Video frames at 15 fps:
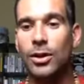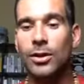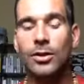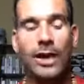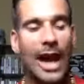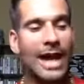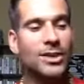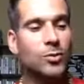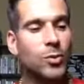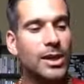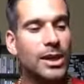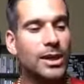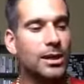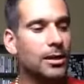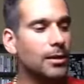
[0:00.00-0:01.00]
as
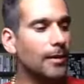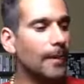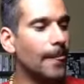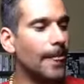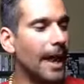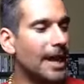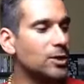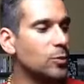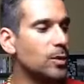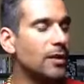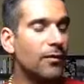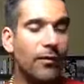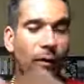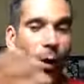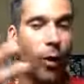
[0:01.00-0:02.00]
we
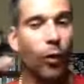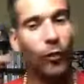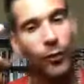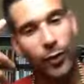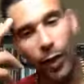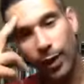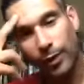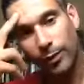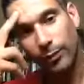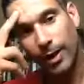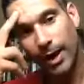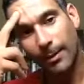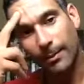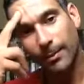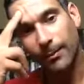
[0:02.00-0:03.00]
evolve, like
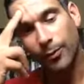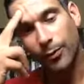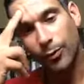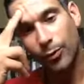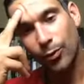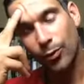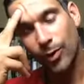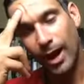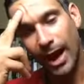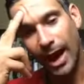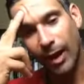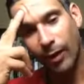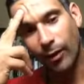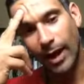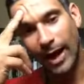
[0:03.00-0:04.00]
through
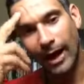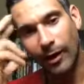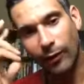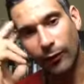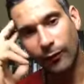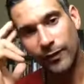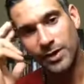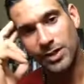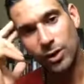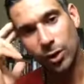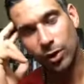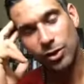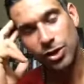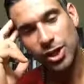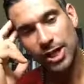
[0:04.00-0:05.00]
our
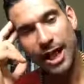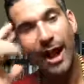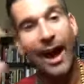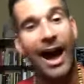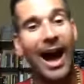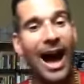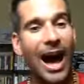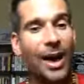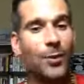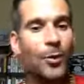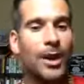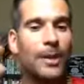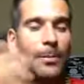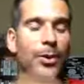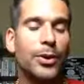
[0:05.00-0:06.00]
physiology and our
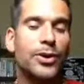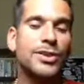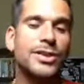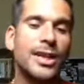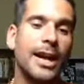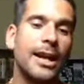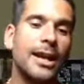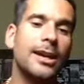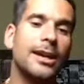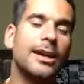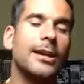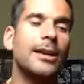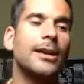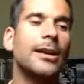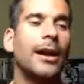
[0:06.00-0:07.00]
hardware per se,
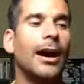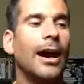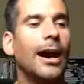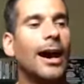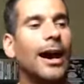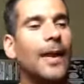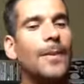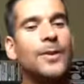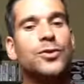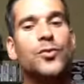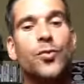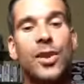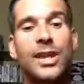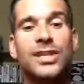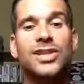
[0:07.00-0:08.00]
and there's
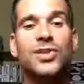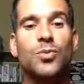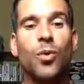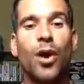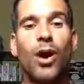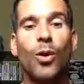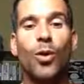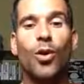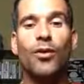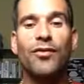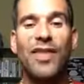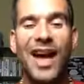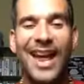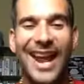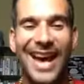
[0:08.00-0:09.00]
reasons why all of
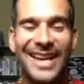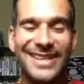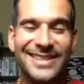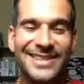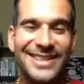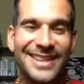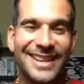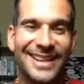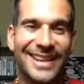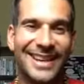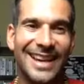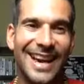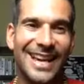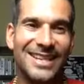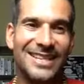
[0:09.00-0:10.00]
that has
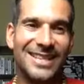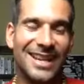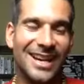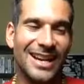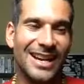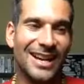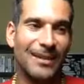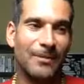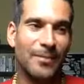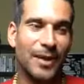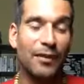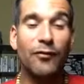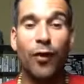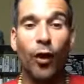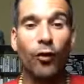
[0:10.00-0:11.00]

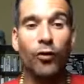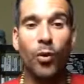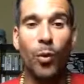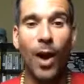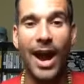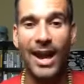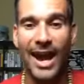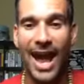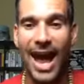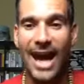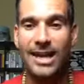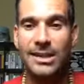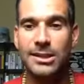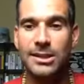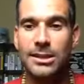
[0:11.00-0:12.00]
evolved the way it
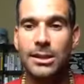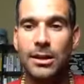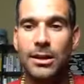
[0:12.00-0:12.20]
has.